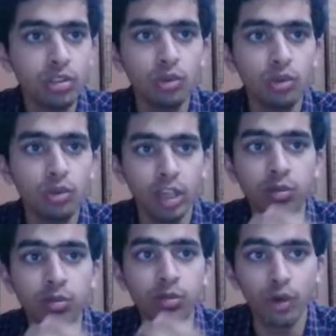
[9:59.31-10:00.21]
resource
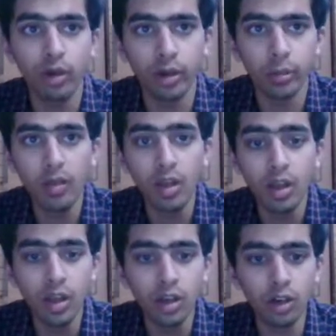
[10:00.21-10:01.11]
explorer
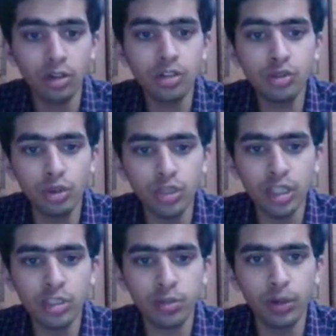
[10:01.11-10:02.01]
now resource
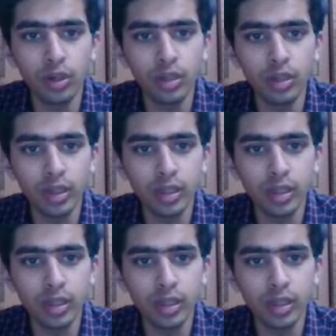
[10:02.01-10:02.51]
explorer